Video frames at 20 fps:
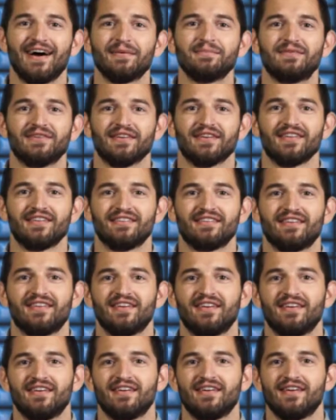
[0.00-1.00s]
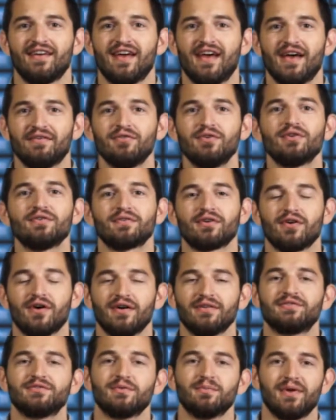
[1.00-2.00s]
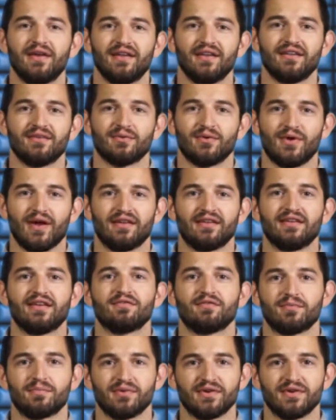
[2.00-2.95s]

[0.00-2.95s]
I'm Dylan. Have you ever gone to a meeting where you had to give a